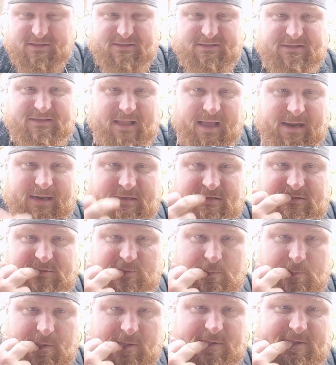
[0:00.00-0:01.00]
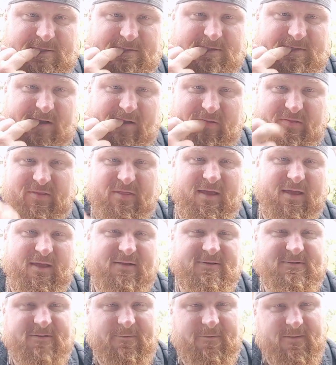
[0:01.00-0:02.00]
slackest with watching certain
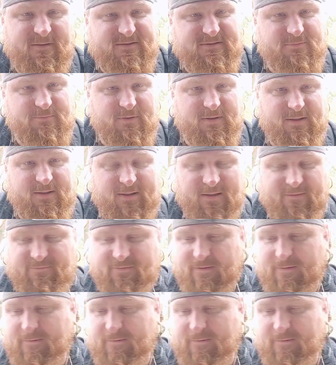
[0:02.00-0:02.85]
things, unless you really loved it.